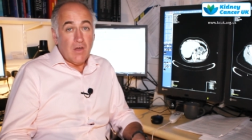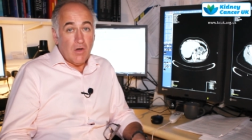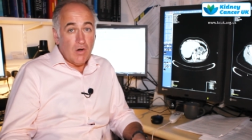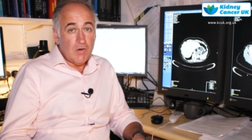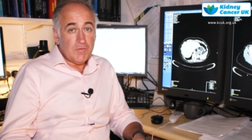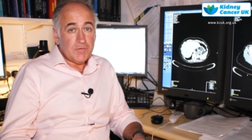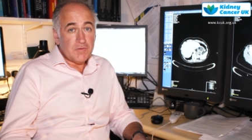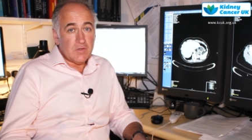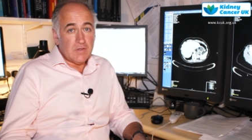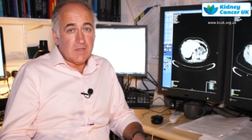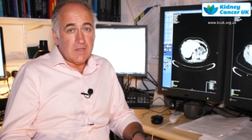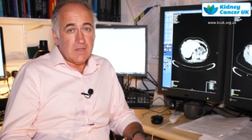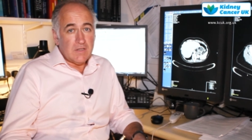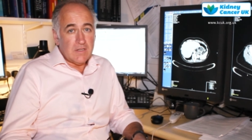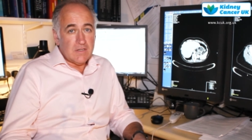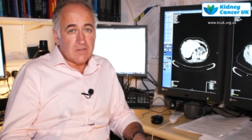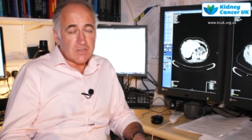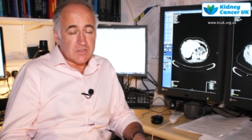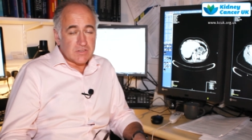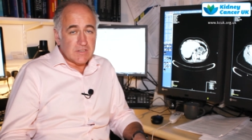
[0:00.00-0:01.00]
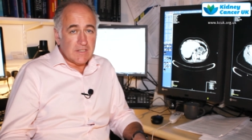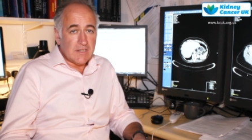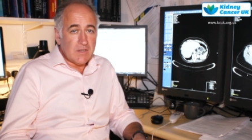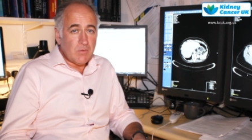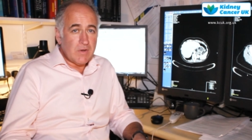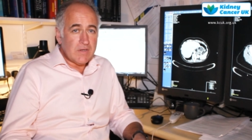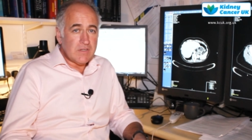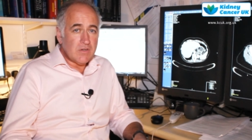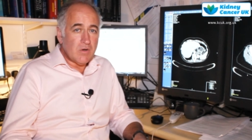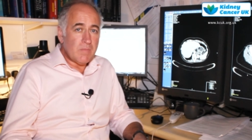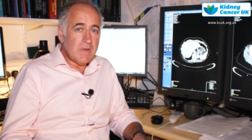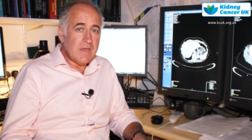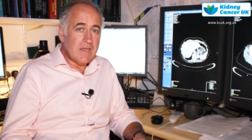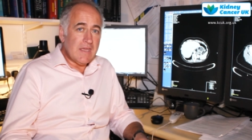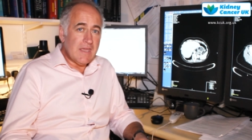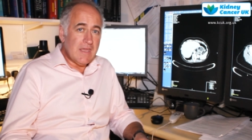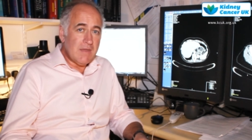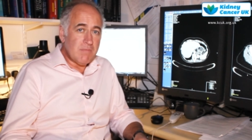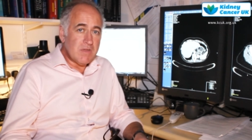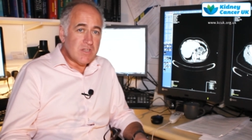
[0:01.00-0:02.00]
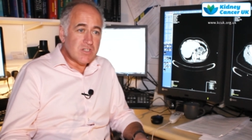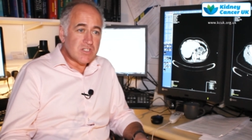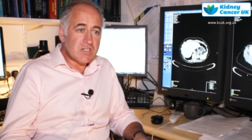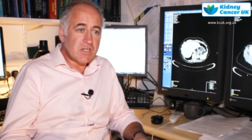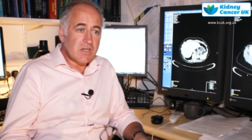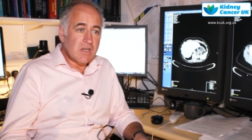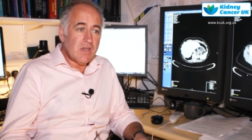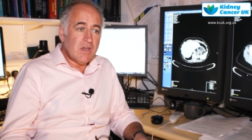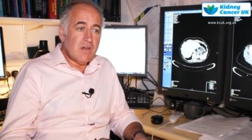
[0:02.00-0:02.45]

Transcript: often interestingly when you're being imaged